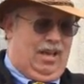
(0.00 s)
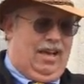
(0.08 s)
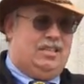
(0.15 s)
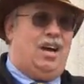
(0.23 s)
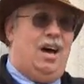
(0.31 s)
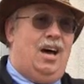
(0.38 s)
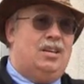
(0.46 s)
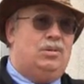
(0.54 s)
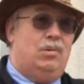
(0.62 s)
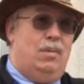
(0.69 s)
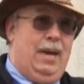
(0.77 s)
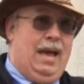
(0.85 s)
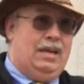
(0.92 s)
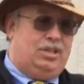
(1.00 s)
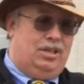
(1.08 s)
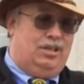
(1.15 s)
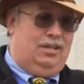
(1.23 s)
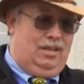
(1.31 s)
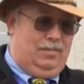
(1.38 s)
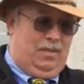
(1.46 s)
It's hard to
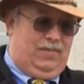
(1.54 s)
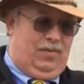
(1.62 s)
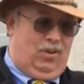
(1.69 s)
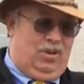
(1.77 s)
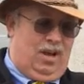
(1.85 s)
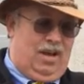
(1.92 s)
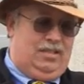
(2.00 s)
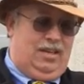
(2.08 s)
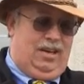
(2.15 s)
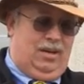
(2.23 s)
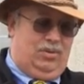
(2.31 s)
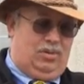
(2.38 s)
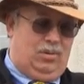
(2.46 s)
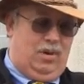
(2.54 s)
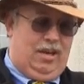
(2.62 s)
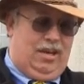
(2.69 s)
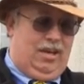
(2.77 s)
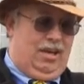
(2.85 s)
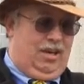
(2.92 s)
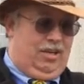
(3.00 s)
imagine that before
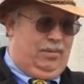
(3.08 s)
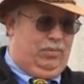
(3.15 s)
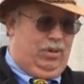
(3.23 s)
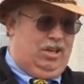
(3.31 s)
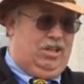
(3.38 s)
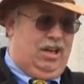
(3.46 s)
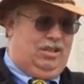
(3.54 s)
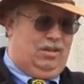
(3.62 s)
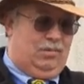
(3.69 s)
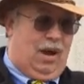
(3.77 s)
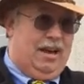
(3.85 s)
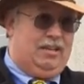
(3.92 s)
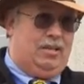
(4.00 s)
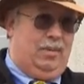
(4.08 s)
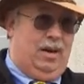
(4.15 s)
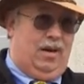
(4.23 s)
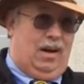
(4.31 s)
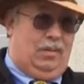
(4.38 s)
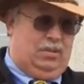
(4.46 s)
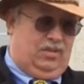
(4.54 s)
1903, the British had the right to
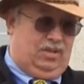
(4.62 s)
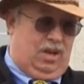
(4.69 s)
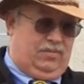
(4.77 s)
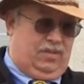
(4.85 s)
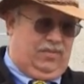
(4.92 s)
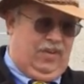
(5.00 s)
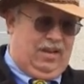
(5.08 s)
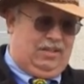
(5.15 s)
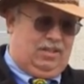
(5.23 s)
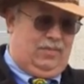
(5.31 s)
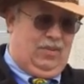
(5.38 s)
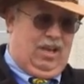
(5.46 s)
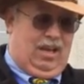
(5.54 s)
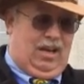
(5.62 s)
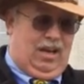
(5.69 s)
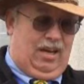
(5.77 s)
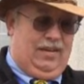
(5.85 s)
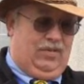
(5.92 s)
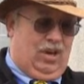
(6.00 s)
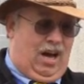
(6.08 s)
bear arms for self-defense,
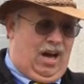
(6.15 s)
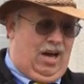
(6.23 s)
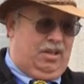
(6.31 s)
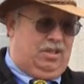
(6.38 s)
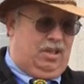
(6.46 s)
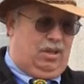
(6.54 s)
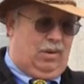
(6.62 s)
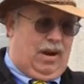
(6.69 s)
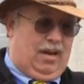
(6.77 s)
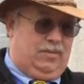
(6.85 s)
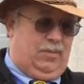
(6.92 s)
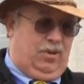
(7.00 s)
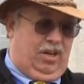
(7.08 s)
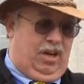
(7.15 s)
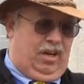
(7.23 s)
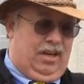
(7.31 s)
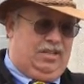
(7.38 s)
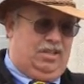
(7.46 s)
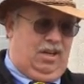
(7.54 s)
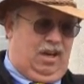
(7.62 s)
and even harder to grasp that in
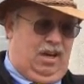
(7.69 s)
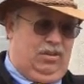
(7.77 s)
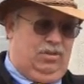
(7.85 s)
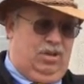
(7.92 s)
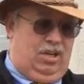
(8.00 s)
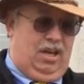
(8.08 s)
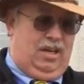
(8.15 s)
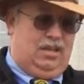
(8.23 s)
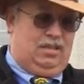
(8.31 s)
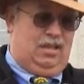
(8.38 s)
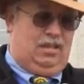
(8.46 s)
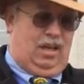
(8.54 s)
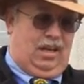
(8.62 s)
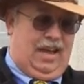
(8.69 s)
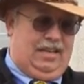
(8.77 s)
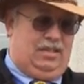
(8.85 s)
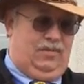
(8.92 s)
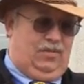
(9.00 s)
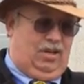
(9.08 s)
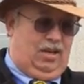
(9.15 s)
less than 100 years, the
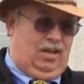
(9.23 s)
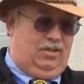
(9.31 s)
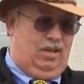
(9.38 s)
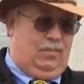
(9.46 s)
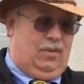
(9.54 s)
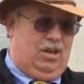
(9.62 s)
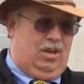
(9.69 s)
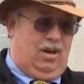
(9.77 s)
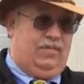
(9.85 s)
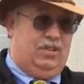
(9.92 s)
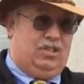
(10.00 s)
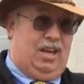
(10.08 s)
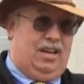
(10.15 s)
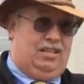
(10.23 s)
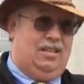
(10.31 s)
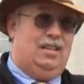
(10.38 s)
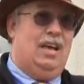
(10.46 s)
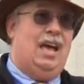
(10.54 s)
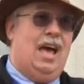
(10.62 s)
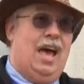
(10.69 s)
last of the guns had been
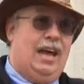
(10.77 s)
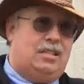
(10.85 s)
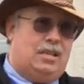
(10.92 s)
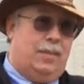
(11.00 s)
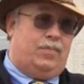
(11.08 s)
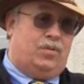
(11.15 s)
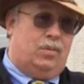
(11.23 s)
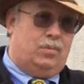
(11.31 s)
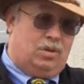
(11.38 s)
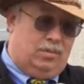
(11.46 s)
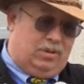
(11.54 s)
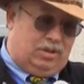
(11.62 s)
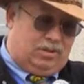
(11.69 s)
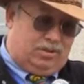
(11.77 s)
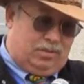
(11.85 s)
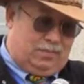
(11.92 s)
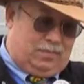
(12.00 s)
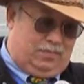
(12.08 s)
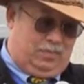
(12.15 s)
confiscated, except from criminals.